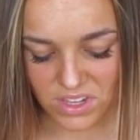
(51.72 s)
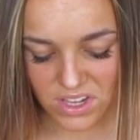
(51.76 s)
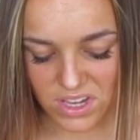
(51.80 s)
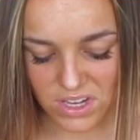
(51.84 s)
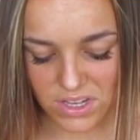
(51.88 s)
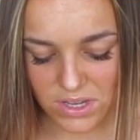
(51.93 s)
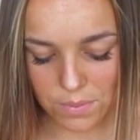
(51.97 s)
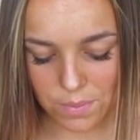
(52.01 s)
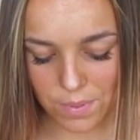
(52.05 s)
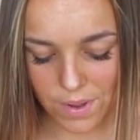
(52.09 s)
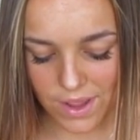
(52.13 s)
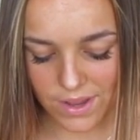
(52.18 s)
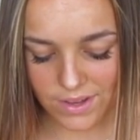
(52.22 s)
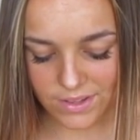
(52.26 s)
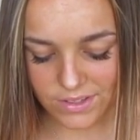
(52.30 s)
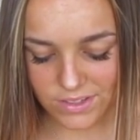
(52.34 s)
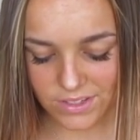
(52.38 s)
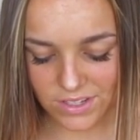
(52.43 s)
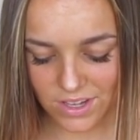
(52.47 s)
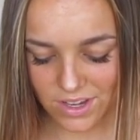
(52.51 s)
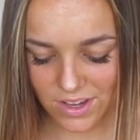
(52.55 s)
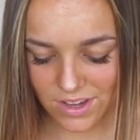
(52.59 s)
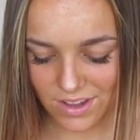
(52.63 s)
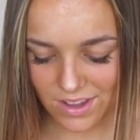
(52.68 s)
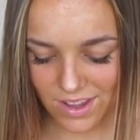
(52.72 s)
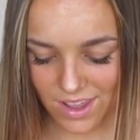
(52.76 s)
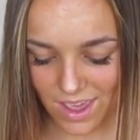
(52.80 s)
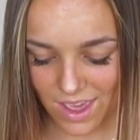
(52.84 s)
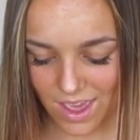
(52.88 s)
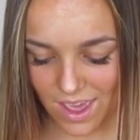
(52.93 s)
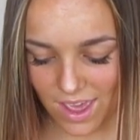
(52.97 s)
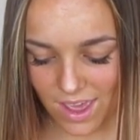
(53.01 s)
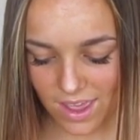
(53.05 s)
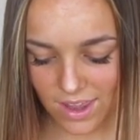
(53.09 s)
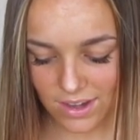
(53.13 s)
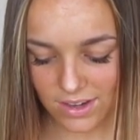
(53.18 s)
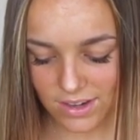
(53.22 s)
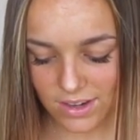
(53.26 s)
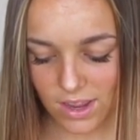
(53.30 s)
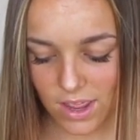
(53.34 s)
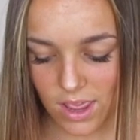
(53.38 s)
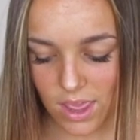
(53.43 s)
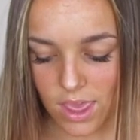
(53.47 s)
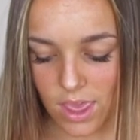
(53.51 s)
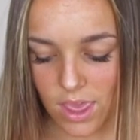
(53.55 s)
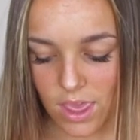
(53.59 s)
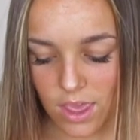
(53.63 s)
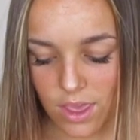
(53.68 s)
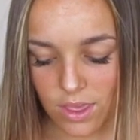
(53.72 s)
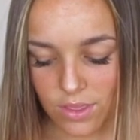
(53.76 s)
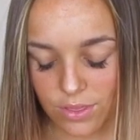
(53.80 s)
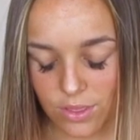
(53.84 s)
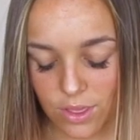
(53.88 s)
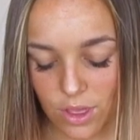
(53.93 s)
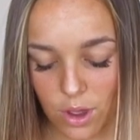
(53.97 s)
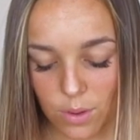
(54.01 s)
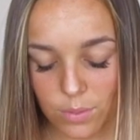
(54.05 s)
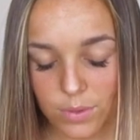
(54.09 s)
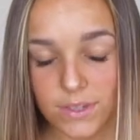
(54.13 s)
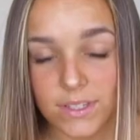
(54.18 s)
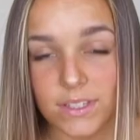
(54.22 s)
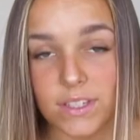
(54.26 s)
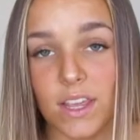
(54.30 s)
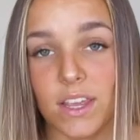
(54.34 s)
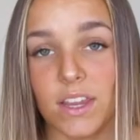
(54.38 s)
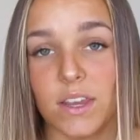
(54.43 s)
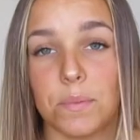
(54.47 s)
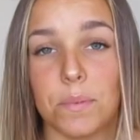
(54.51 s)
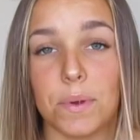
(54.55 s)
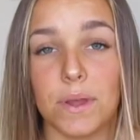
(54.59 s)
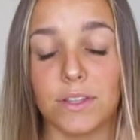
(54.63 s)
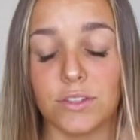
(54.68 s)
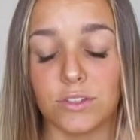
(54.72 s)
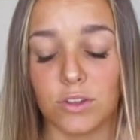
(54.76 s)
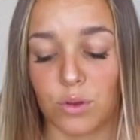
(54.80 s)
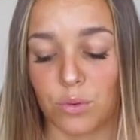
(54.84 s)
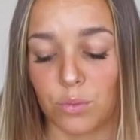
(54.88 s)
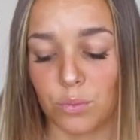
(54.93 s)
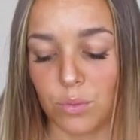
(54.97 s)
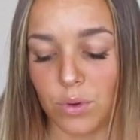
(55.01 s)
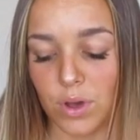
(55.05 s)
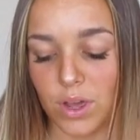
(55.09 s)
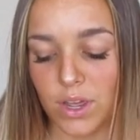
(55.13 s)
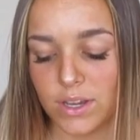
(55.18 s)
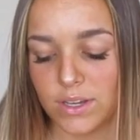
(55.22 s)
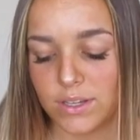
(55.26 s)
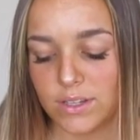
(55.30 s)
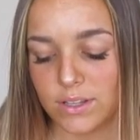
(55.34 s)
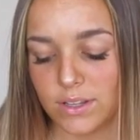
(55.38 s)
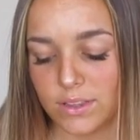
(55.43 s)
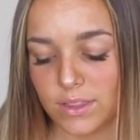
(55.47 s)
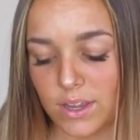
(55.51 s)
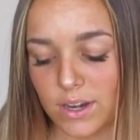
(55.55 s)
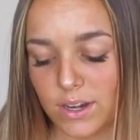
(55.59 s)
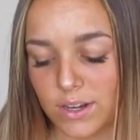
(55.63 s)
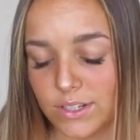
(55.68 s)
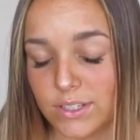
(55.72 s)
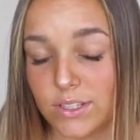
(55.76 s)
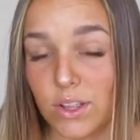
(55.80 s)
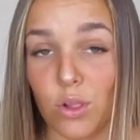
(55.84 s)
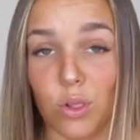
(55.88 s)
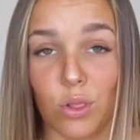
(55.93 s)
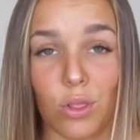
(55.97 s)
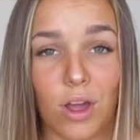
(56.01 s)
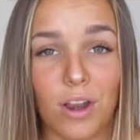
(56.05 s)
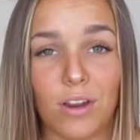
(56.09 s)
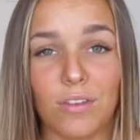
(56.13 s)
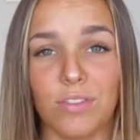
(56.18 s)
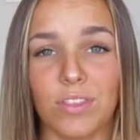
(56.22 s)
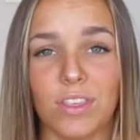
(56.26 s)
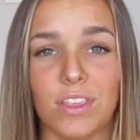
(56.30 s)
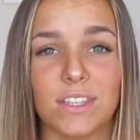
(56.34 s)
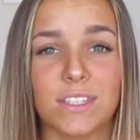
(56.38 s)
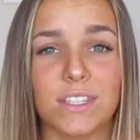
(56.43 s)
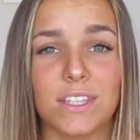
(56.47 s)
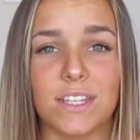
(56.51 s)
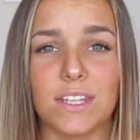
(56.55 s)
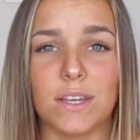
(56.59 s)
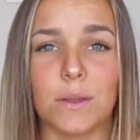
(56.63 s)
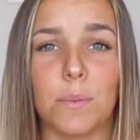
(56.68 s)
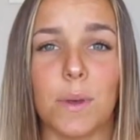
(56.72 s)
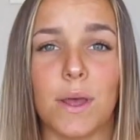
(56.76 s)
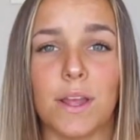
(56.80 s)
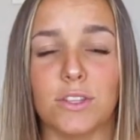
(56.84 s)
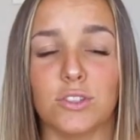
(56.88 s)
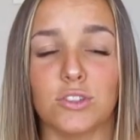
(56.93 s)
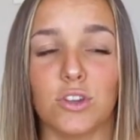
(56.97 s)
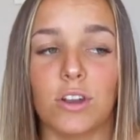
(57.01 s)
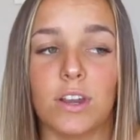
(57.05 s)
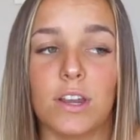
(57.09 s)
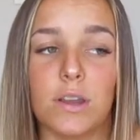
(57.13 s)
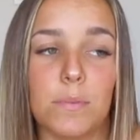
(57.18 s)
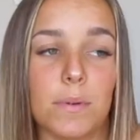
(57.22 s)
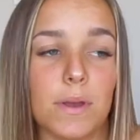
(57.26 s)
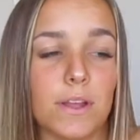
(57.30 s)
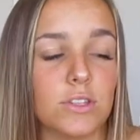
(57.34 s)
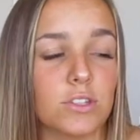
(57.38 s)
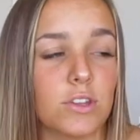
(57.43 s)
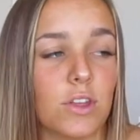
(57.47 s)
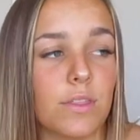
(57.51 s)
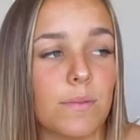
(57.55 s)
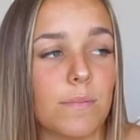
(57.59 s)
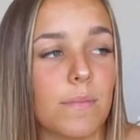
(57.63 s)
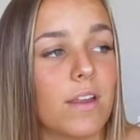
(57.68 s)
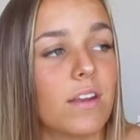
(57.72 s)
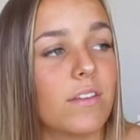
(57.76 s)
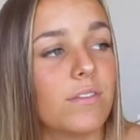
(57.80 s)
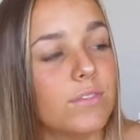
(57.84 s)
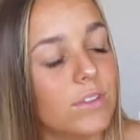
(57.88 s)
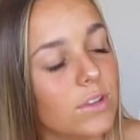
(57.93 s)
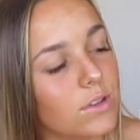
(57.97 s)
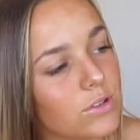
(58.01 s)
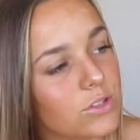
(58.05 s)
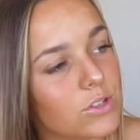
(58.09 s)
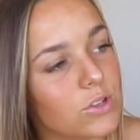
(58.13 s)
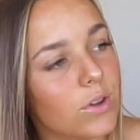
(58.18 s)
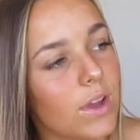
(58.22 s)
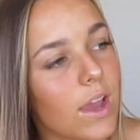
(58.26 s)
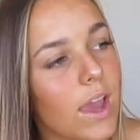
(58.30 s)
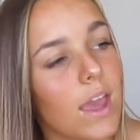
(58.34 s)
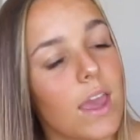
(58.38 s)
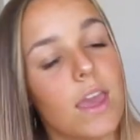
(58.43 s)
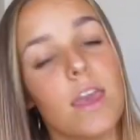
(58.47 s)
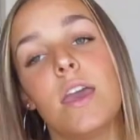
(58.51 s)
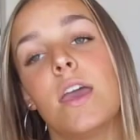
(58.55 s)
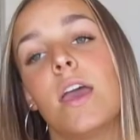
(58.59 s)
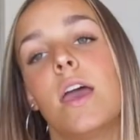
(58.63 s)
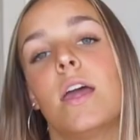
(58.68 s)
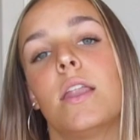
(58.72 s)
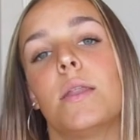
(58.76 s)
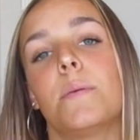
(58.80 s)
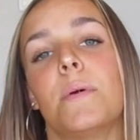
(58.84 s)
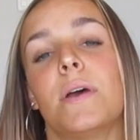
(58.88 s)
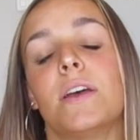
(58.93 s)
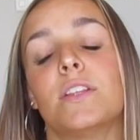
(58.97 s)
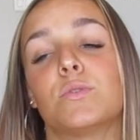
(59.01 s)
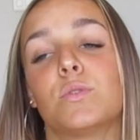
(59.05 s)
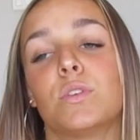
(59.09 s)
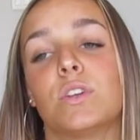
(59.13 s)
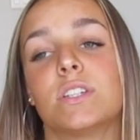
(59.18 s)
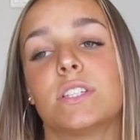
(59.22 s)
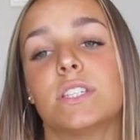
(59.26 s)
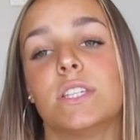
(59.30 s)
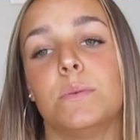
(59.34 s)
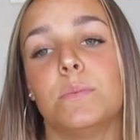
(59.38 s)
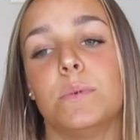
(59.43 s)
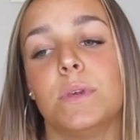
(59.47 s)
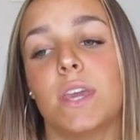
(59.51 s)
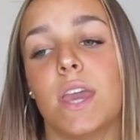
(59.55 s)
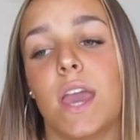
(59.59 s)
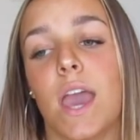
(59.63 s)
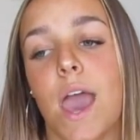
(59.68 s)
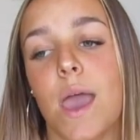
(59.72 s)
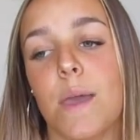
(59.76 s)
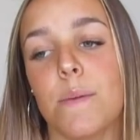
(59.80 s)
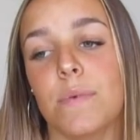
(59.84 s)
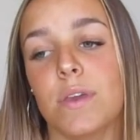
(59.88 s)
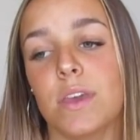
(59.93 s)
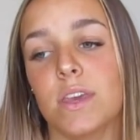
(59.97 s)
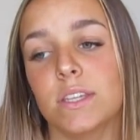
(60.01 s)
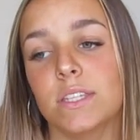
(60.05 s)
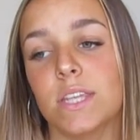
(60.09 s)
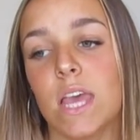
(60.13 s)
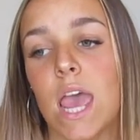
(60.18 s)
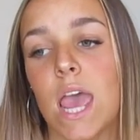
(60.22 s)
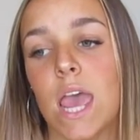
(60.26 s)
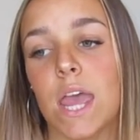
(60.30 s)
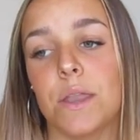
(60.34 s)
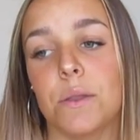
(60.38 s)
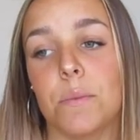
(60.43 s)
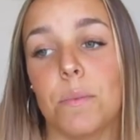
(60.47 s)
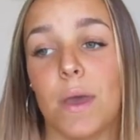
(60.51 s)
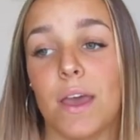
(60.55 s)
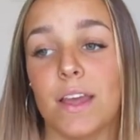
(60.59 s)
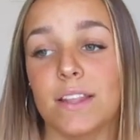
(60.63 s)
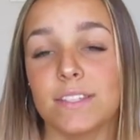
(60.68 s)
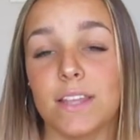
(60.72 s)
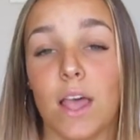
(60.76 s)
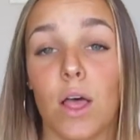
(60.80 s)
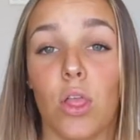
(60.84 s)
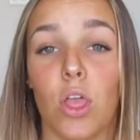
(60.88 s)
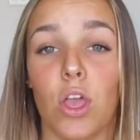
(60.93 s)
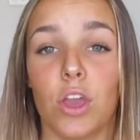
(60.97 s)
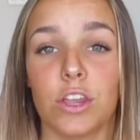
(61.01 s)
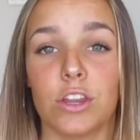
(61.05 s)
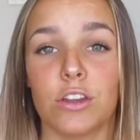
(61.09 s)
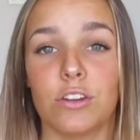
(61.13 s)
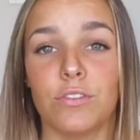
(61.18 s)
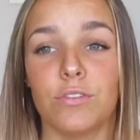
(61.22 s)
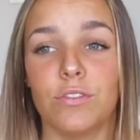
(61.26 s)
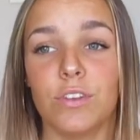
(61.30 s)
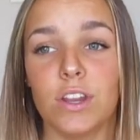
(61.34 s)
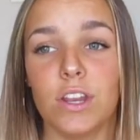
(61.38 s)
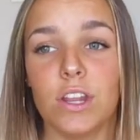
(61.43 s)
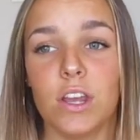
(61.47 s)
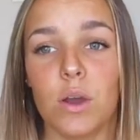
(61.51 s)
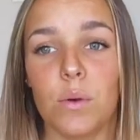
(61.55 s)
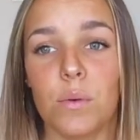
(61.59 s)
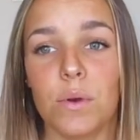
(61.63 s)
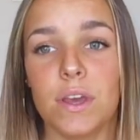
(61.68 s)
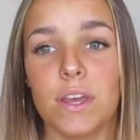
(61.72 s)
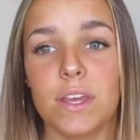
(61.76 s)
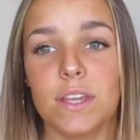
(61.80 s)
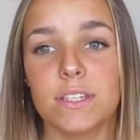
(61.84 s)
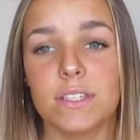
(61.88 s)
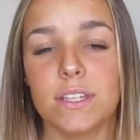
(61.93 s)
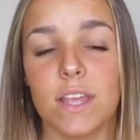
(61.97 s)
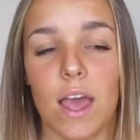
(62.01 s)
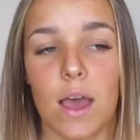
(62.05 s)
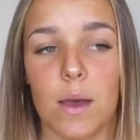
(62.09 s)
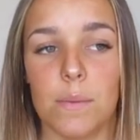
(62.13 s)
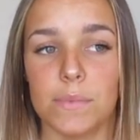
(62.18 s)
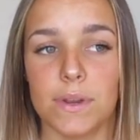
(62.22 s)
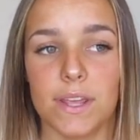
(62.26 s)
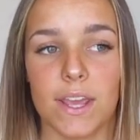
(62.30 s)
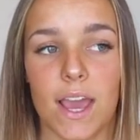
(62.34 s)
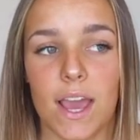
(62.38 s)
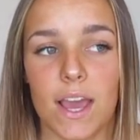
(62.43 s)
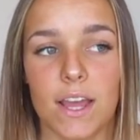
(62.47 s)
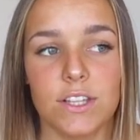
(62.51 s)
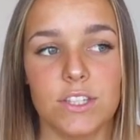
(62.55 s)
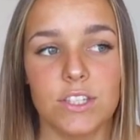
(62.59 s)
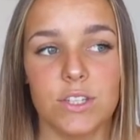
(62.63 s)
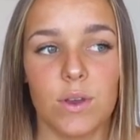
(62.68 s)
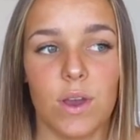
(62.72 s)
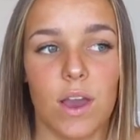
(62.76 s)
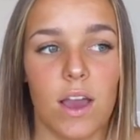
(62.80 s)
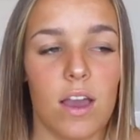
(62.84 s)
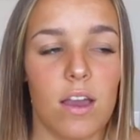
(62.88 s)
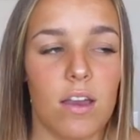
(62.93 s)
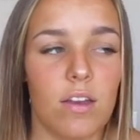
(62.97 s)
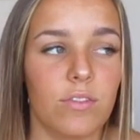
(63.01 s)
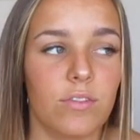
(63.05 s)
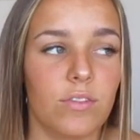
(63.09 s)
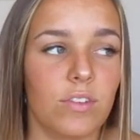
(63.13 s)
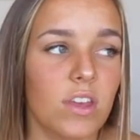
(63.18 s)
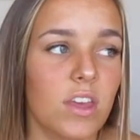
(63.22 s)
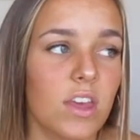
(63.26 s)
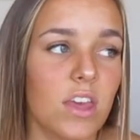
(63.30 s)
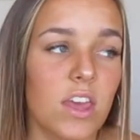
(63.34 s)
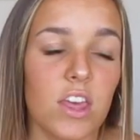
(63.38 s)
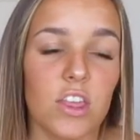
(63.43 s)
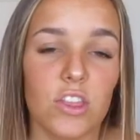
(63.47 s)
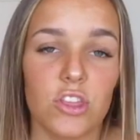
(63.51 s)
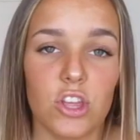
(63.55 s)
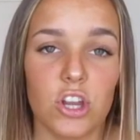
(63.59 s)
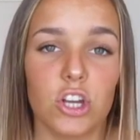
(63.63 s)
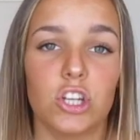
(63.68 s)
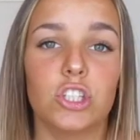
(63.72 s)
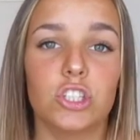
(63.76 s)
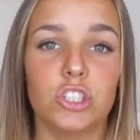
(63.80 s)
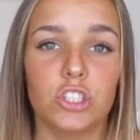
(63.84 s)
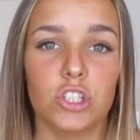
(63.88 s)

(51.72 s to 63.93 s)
it depends. And they always say, depends on what. There's a lot of things that it depends on. It depends on the amount of views you get. Depends what your CPM is. Depends how long your video is. How many ads you have. There's